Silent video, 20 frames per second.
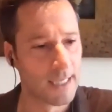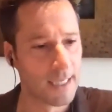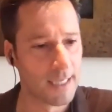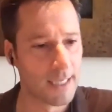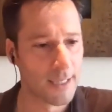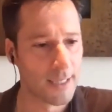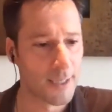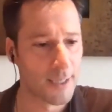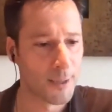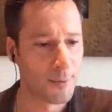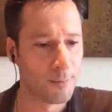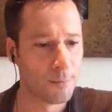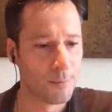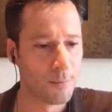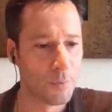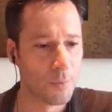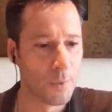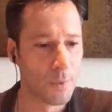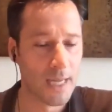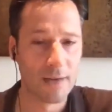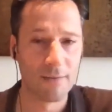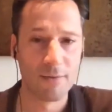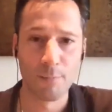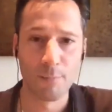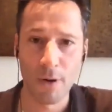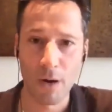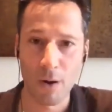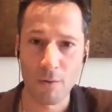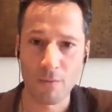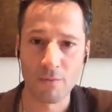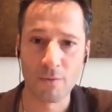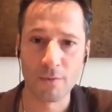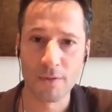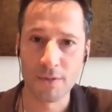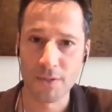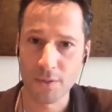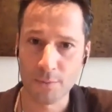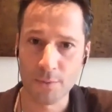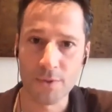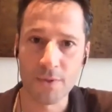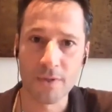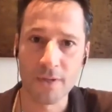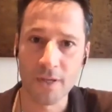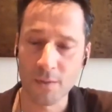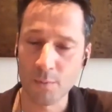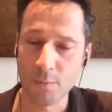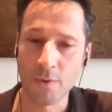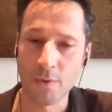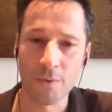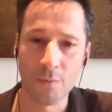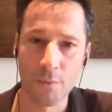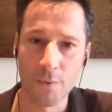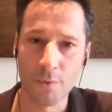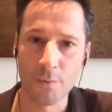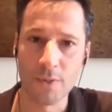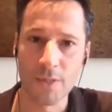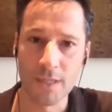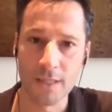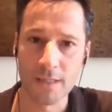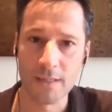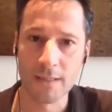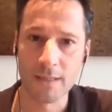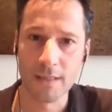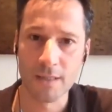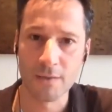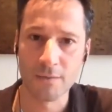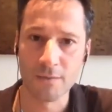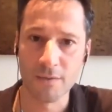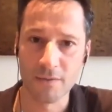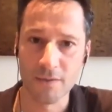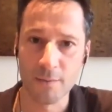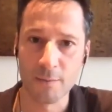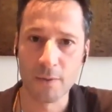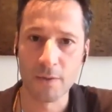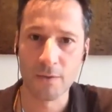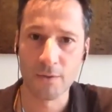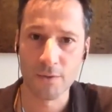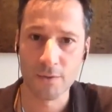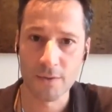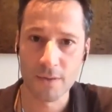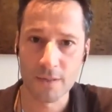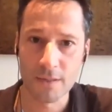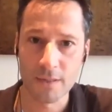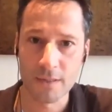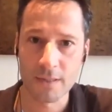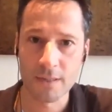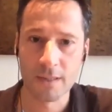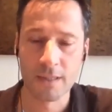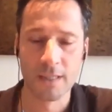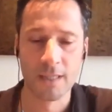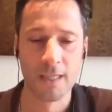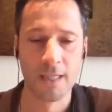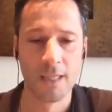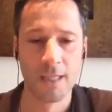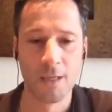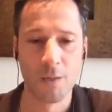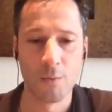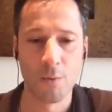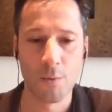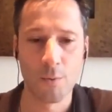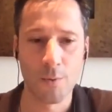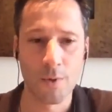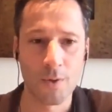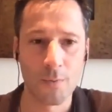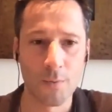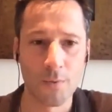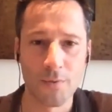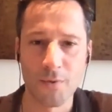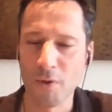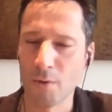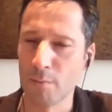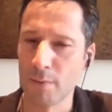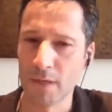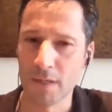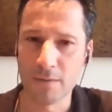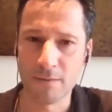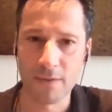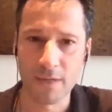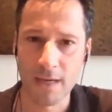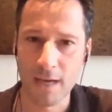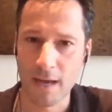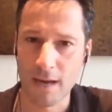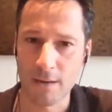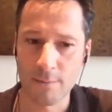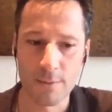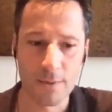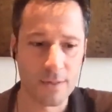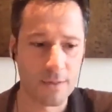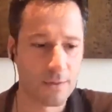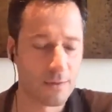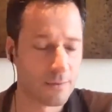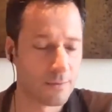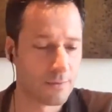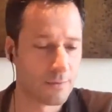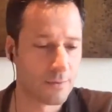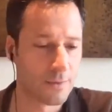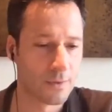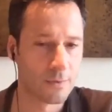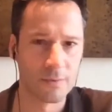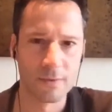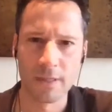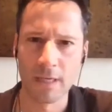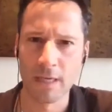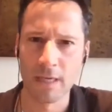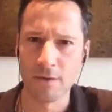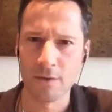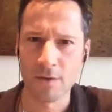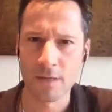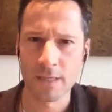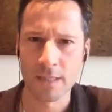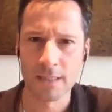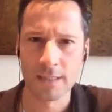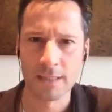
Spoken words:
We have a powerful distribution network. We're reaching today to 50 million users. We work with companies of the caliber of Telenor.